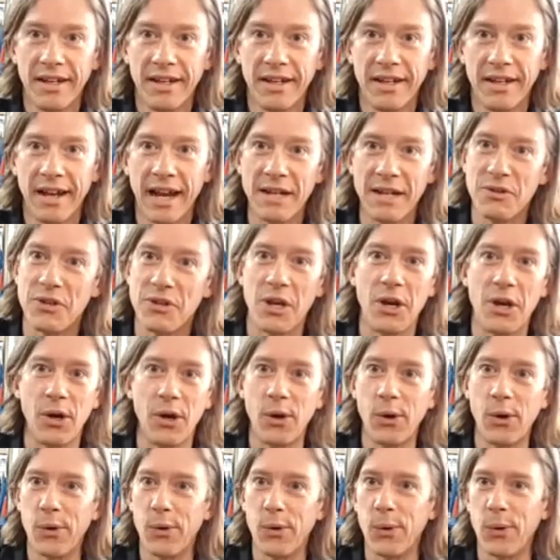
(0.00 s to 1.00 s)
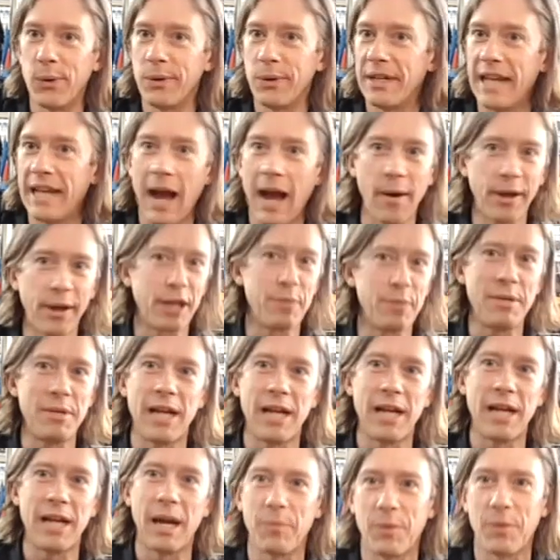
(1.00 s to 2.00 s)
And so now I can meet
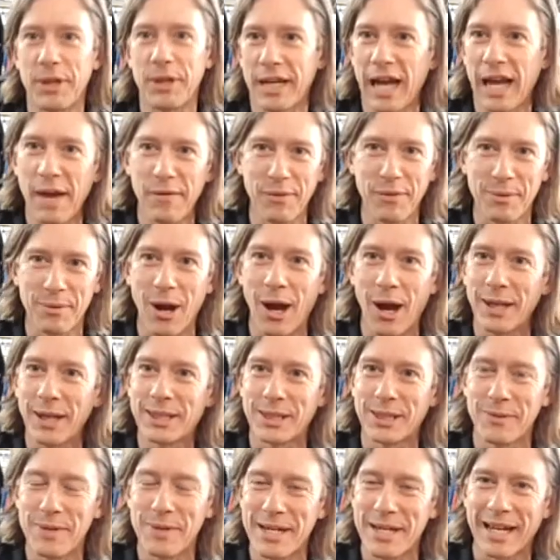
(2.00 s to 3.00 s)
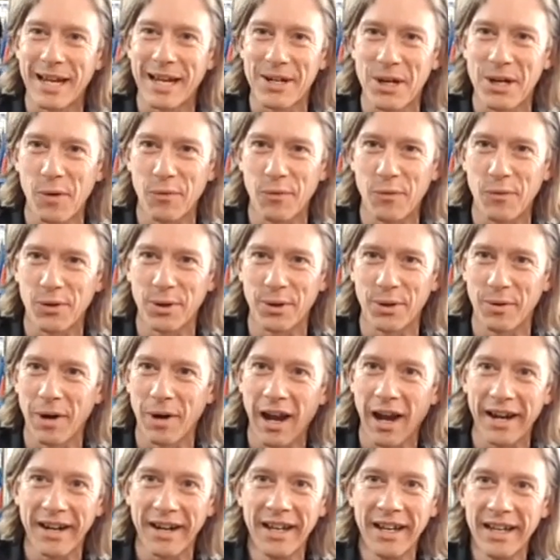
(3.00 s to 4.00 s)
up with a guy from Costa Rica and go for a
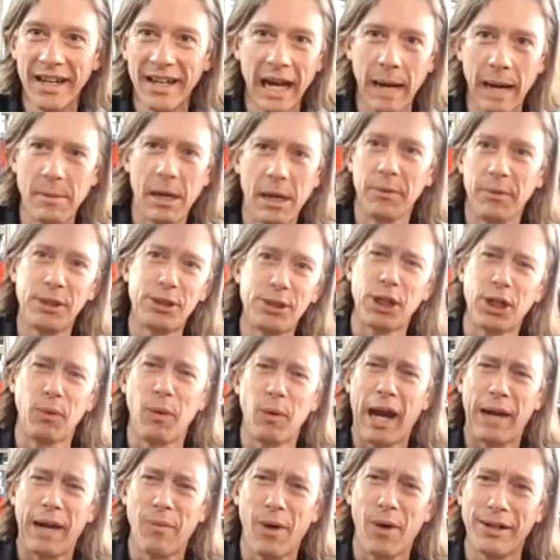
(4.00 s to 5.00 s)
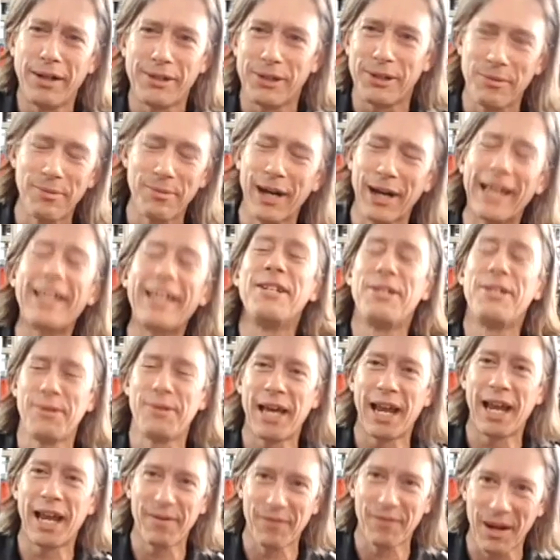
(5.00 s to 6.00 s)
ride. I'm not really sure why I'd want to, but I can do
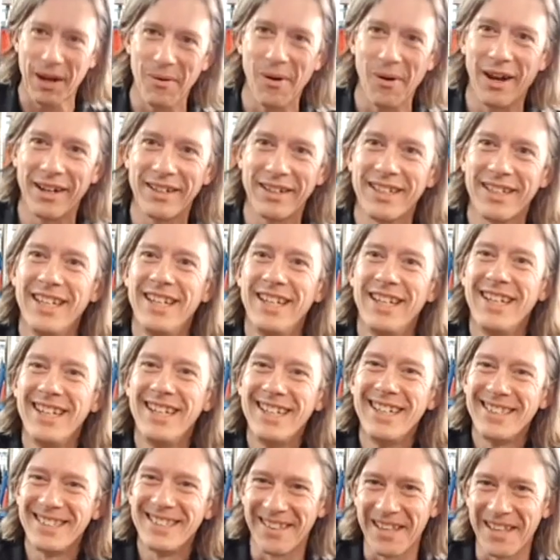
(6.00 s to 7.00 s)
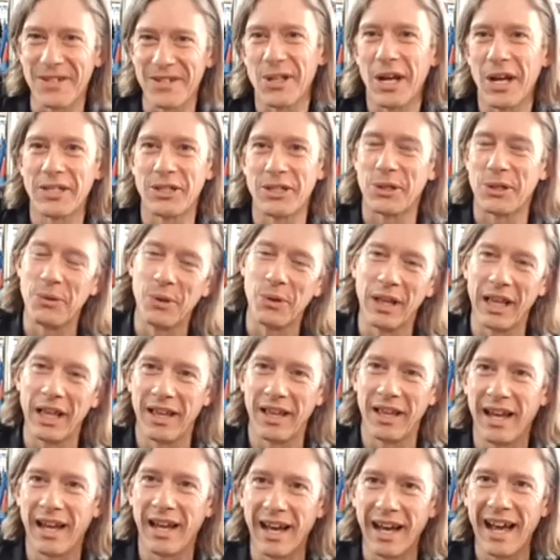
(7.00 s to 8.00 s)
that if I want. So there's lots of cool
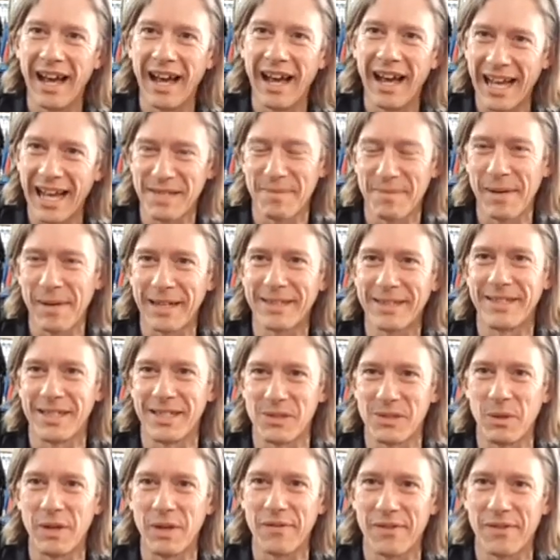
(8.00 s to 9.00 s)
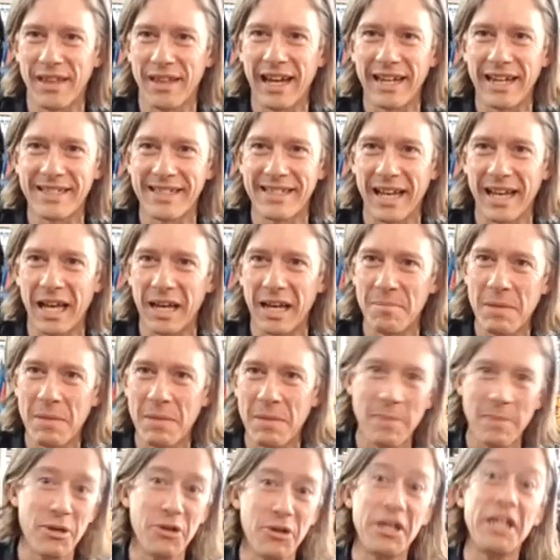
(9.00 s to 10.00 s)
aspects to Zwift that maybe
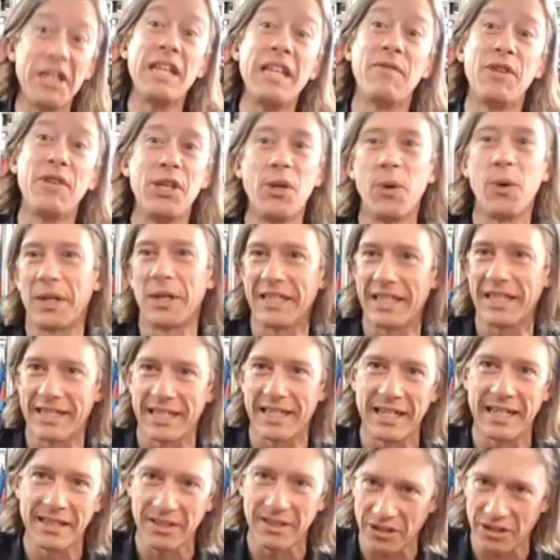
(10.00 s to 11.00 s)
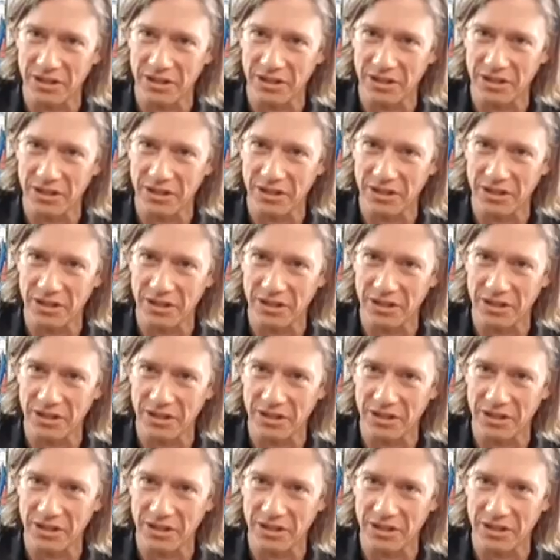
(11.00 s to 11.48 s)
you didn't even know existed until you get on there.